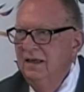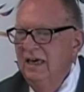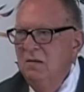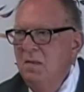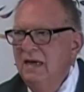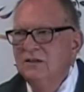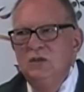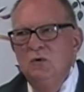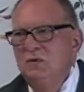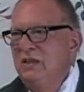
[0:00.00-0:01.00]
It makes
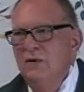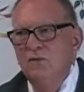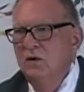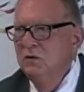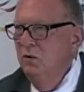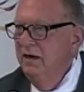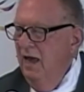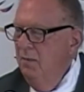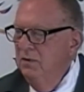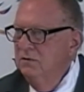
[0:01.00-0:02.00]
no difference what
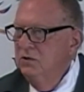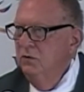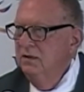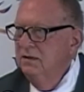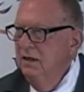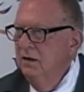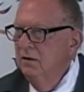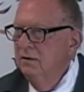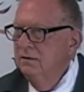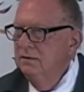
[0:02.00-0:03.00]
happens to us here.